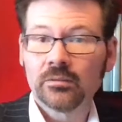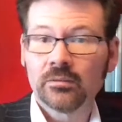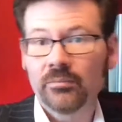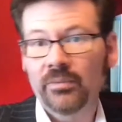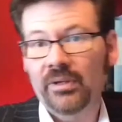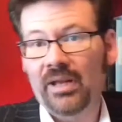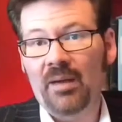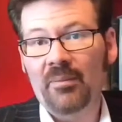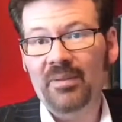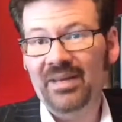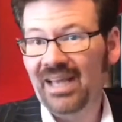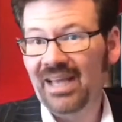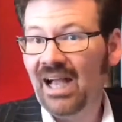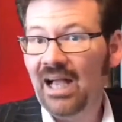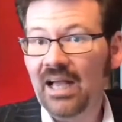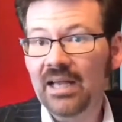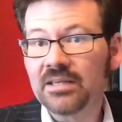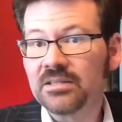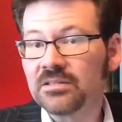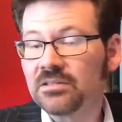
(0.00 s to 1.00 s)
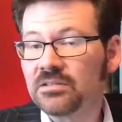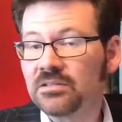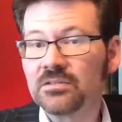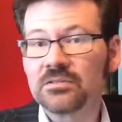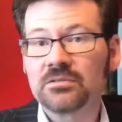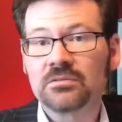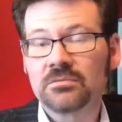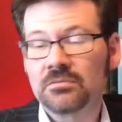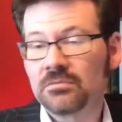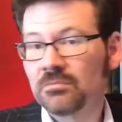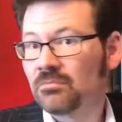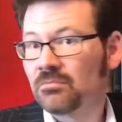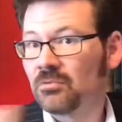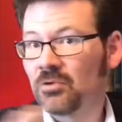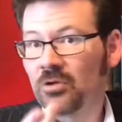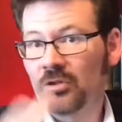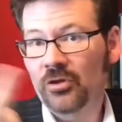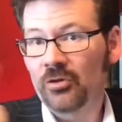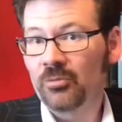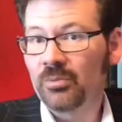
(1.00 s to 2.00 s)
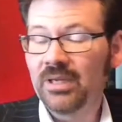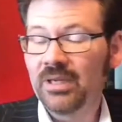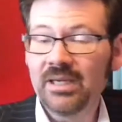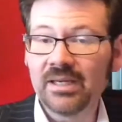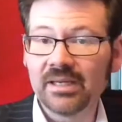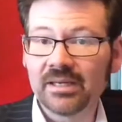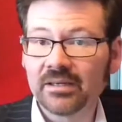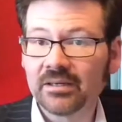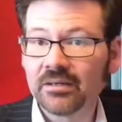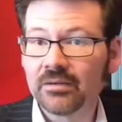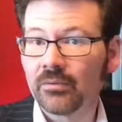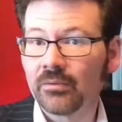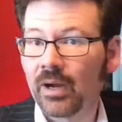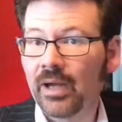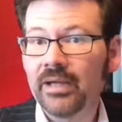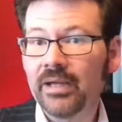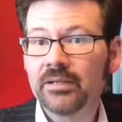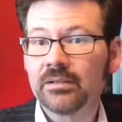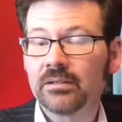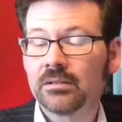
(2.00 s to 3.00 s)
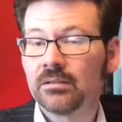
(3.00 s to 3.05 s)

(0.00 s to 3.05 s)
but how many eyes could there be, right?